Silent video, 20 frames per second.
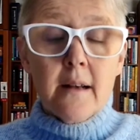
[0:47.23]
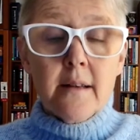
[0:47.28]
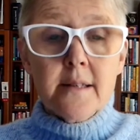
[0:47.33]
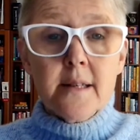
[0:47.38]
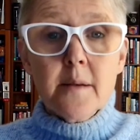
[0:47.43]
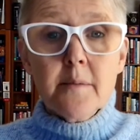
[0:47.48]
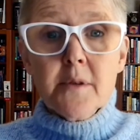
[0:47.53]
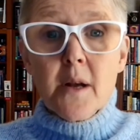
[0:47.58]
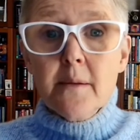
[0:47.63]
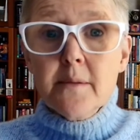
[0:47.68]

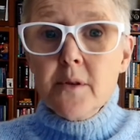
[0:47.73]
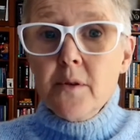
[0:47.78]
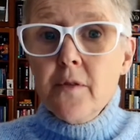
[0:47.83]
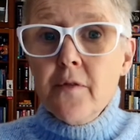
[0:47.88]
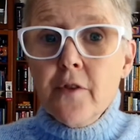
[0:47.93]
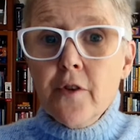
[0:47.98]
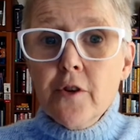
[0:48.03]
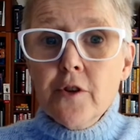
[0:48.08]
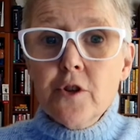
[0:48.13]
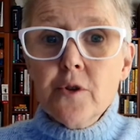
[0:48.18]
sometimes
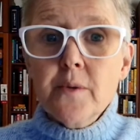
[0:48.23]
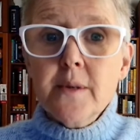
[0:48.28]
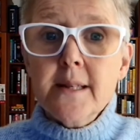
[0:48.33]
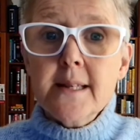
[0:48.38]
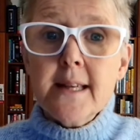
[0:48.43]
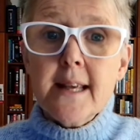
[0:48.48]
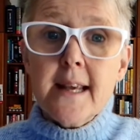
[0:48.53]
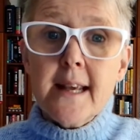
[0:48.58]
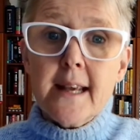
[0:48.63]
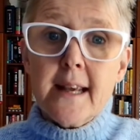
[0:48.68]
referred to as
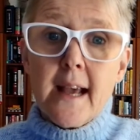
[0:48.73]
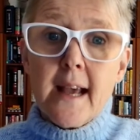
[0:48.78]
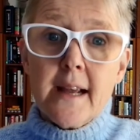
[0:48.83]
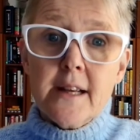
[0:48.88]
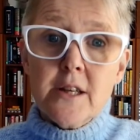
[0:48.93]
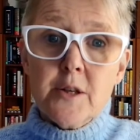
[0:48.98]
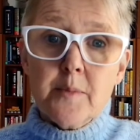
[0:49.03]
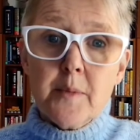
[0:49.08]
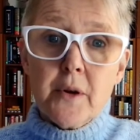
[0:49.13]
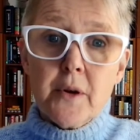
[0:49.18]
the
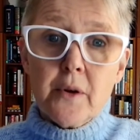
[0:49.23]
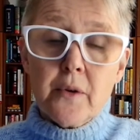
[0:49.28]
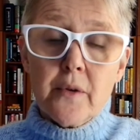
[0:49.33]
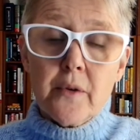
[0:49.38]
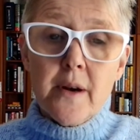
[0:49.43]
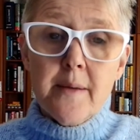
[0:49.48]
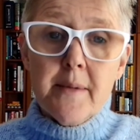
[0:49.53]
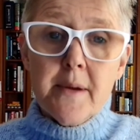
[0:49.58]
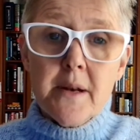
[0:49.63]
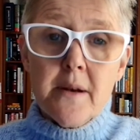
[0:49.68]
engagement
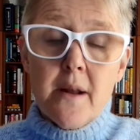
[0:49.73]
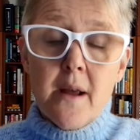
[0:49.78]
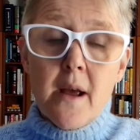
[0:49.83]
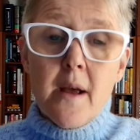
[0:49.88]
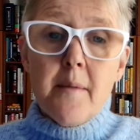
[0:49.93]
agreement,